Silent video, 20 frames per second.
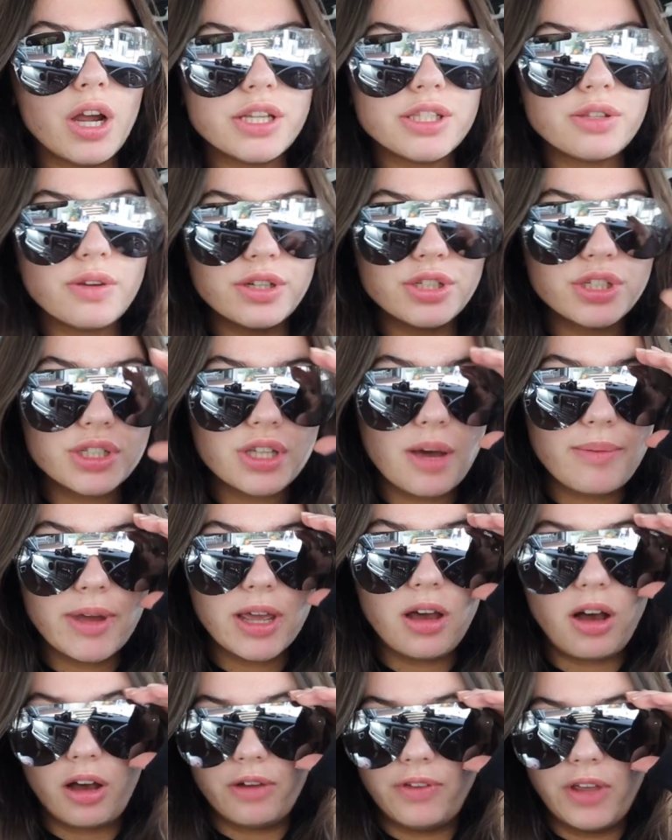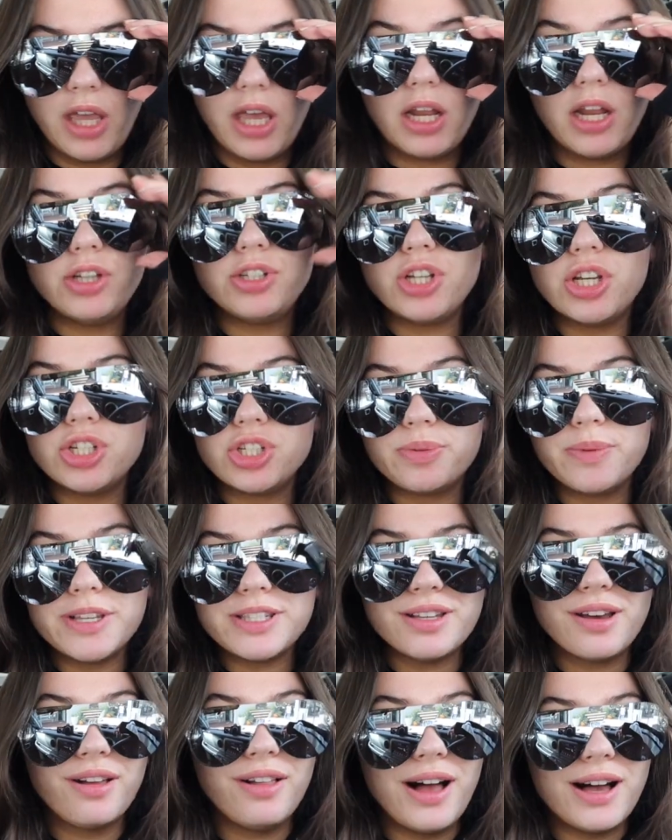All right, so I just got my coffee and I changed my
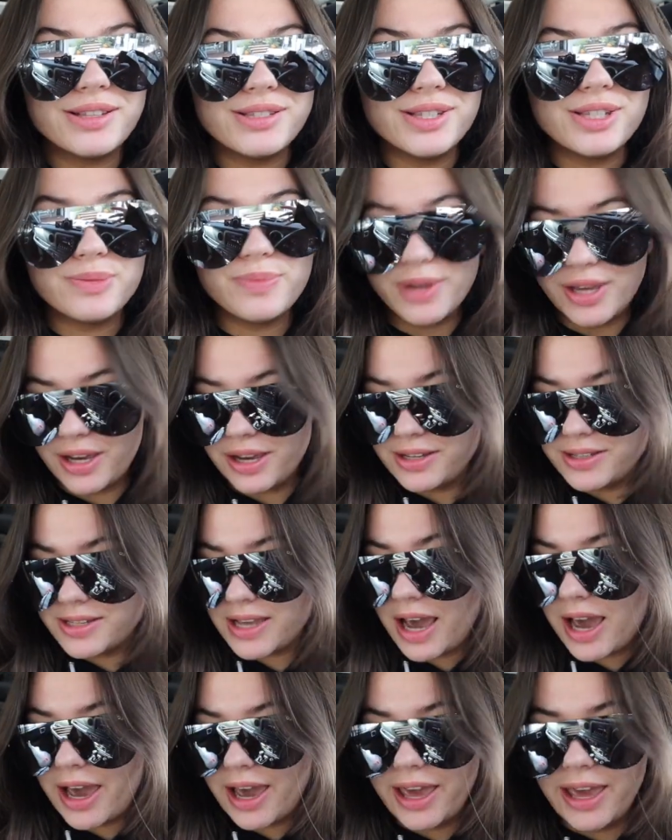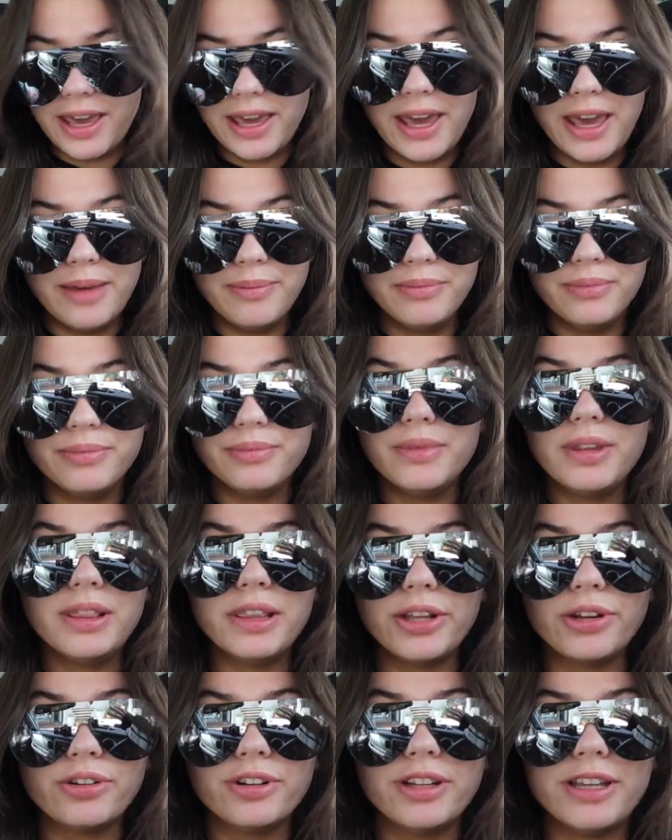sunglasses because I am
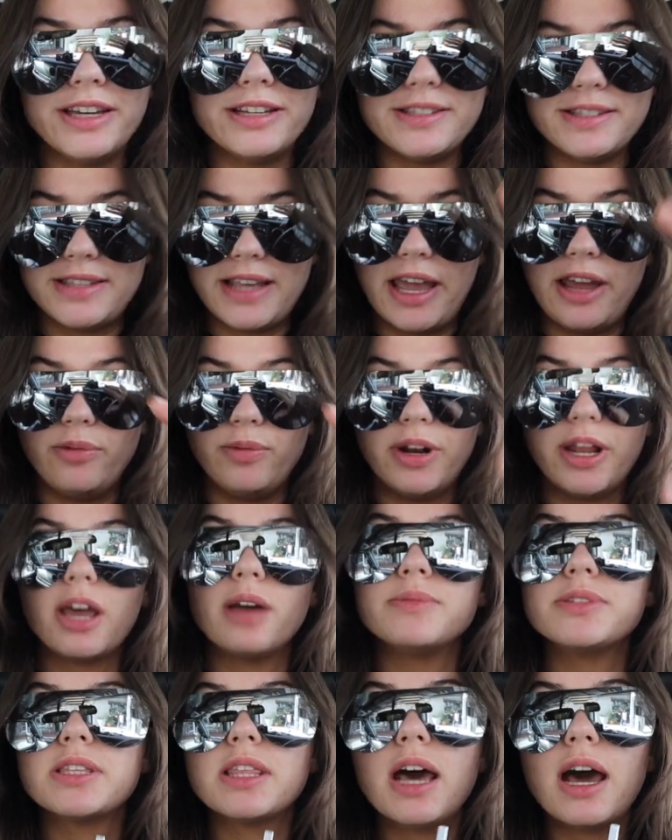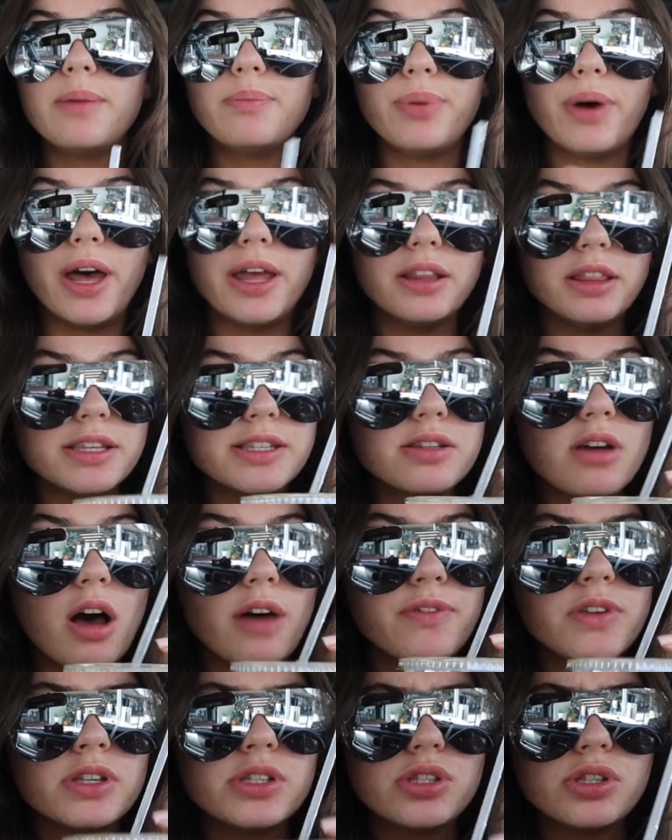literally insane when it comes to that, but this
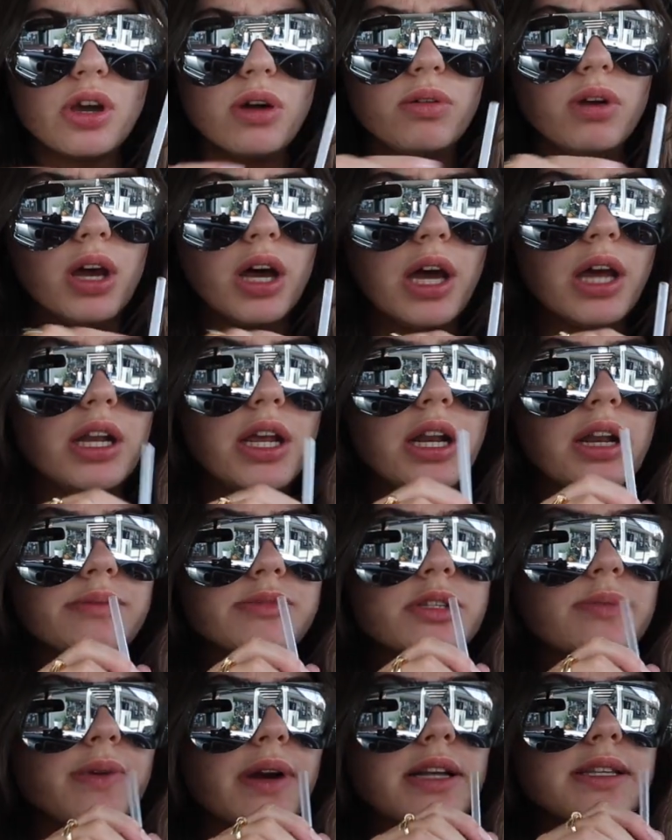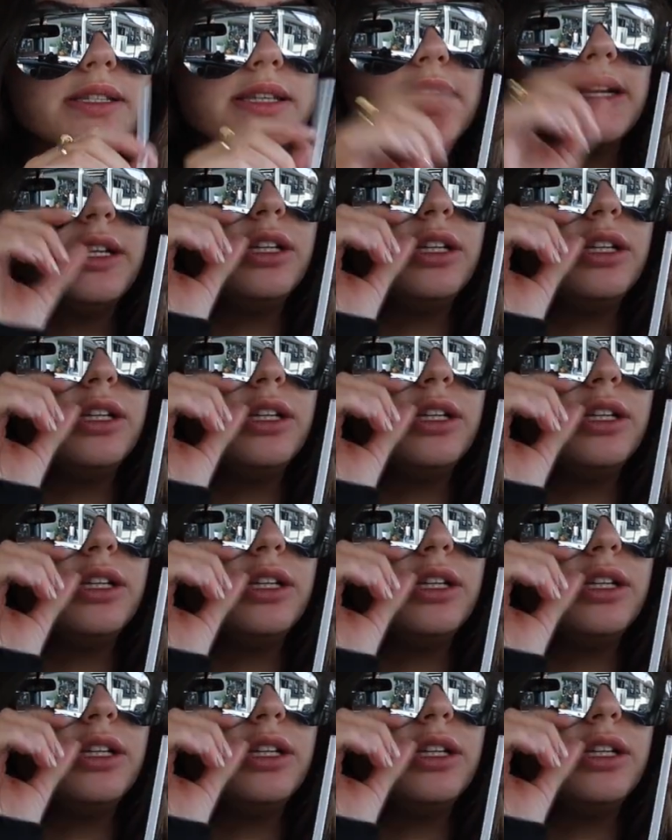coffee is so good and I'm surprised I